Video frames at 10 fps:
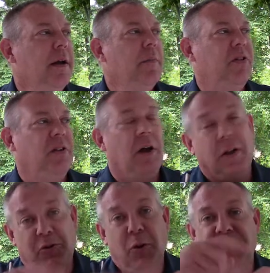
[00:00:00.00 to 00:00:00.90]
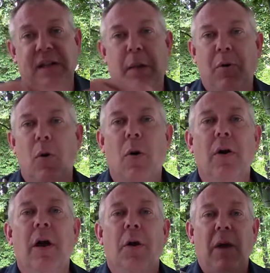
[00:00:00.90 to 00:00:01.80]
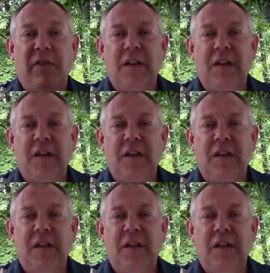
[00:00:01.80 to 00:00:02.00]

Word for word: But you know, the twisty up cord, right?